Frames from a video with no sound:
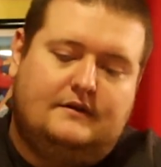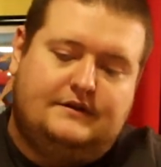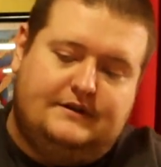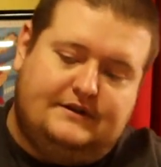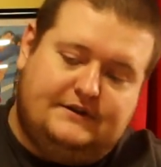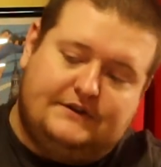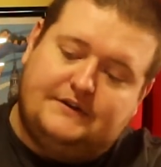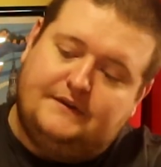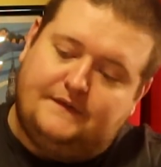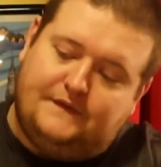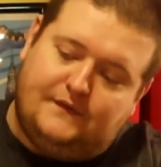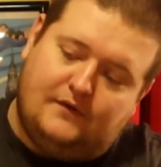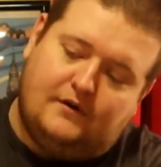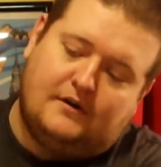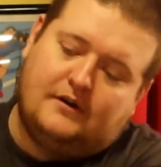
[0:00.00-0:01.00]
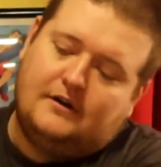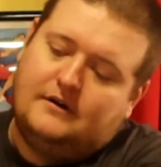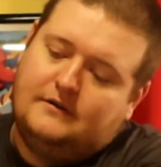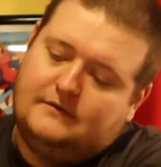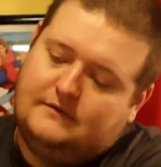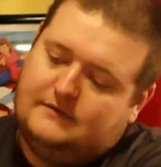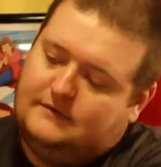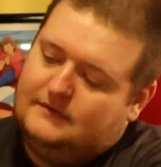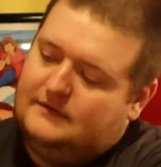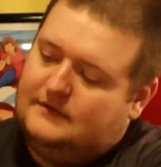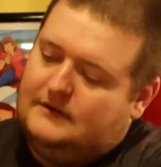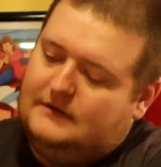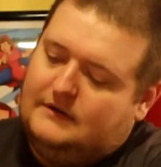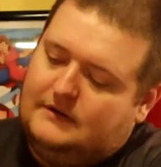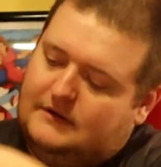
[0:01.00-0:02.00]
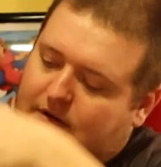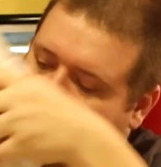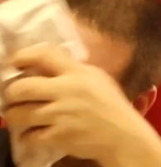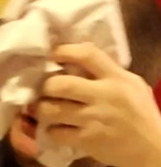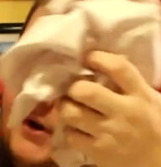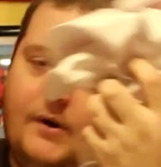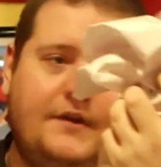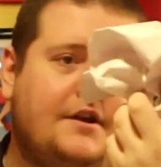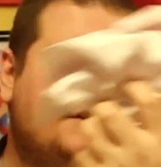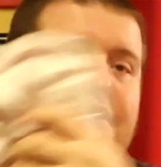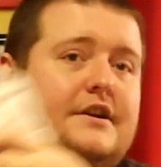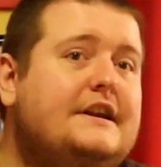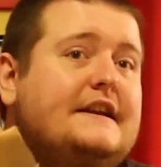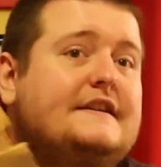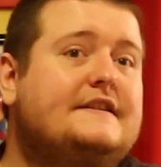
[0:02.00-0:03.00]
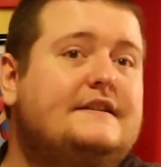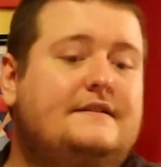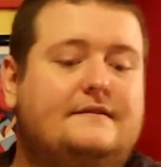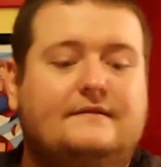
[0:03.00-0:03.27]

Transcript: There's the 4. No other goodies.